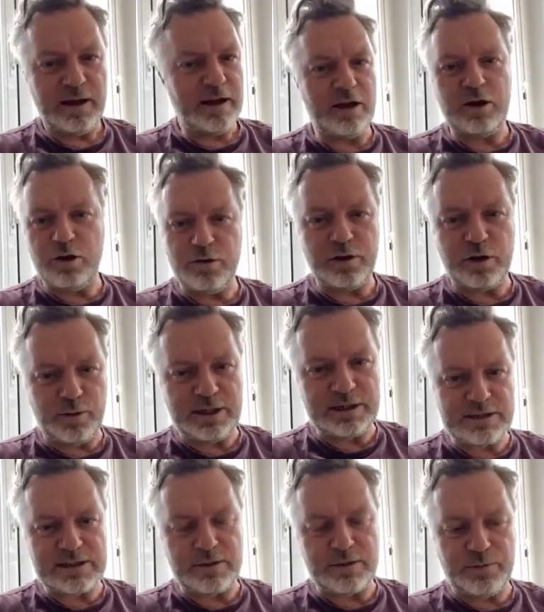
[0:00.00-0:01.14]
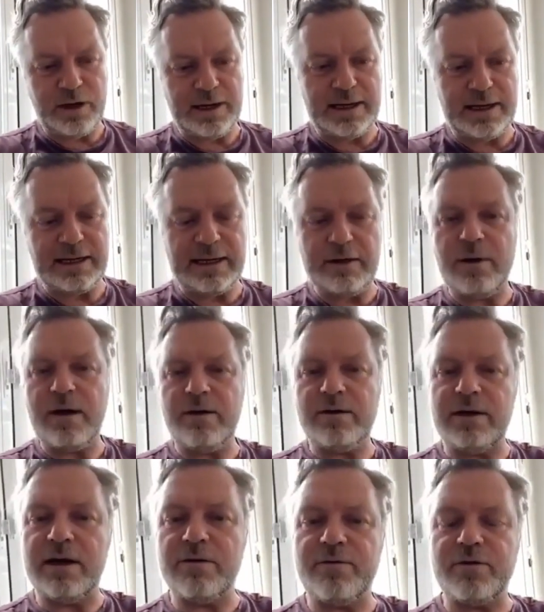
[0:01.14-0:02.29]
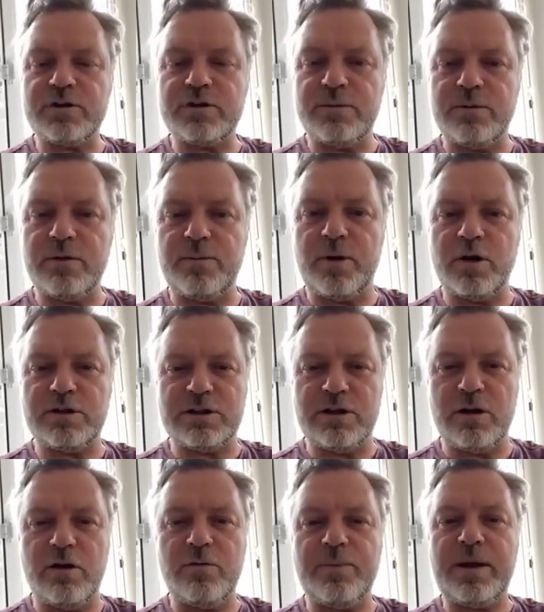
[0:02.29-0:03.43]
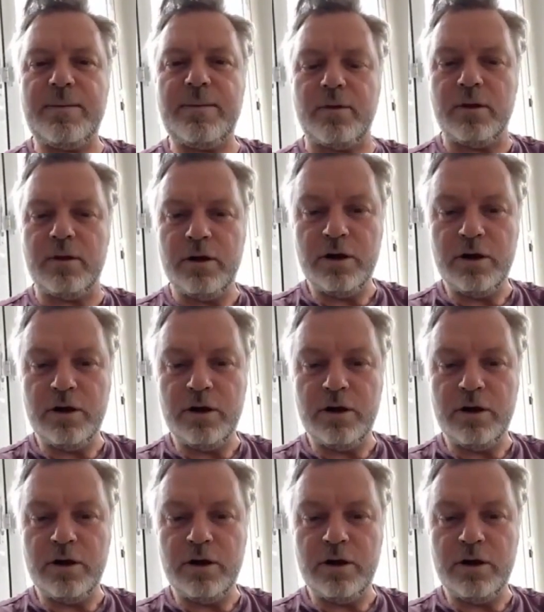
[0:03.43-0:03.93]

You know, the critics that we are getting around now for some of the parts, a lot of people,